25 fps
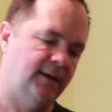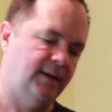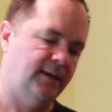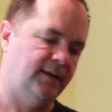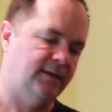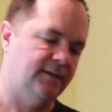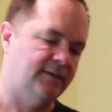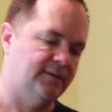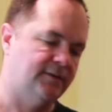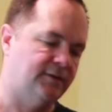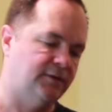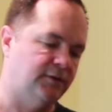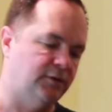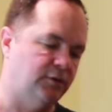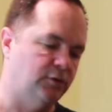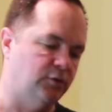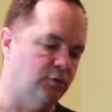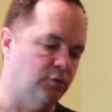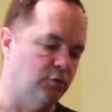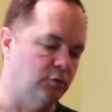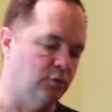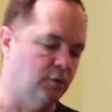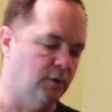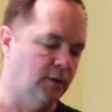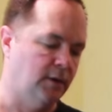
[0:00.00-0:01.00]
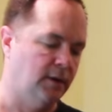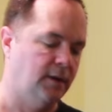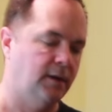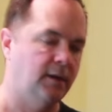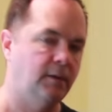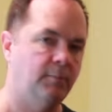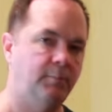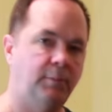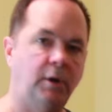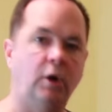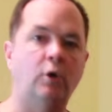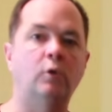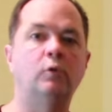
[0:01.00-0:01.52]
is to
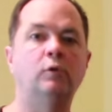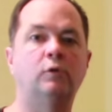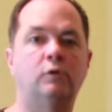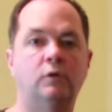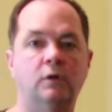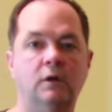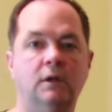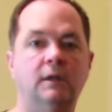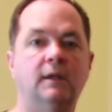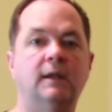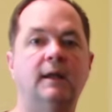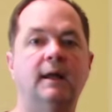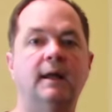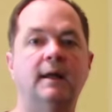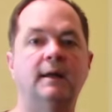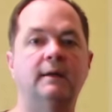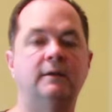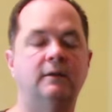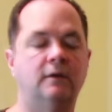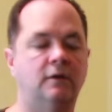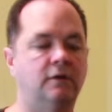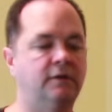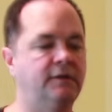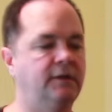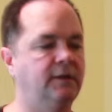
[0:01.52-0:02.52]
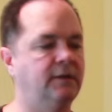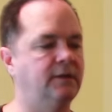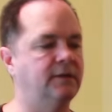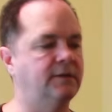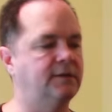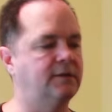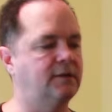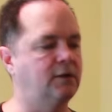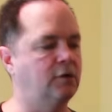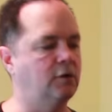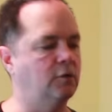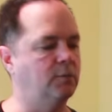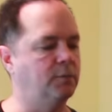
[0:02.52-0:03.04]
polar align our
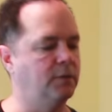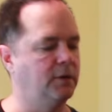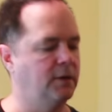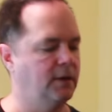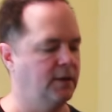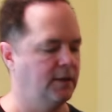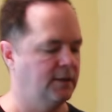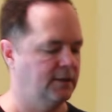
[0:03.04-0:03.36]
telescope.